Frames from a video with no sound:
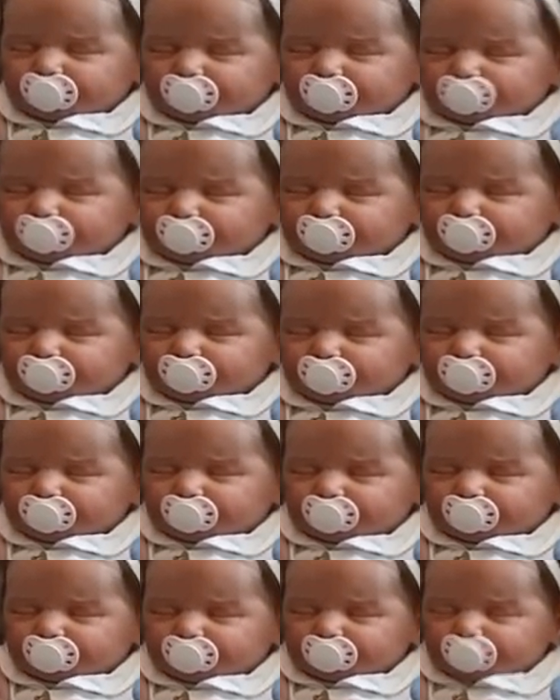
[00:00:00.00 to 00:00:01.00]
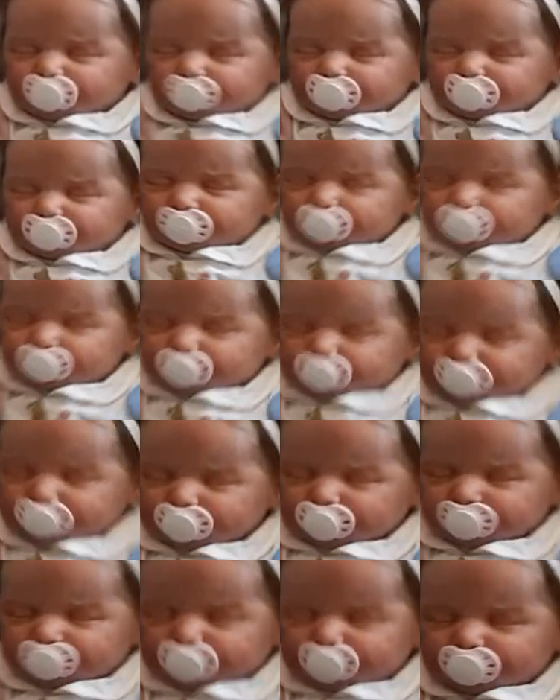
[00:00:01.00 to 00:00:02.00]
Winnie the Pooh.
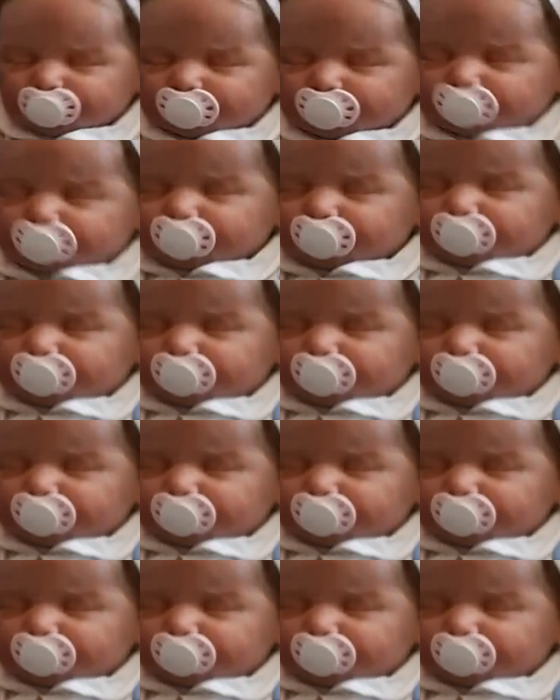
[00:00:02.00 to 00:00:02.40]
And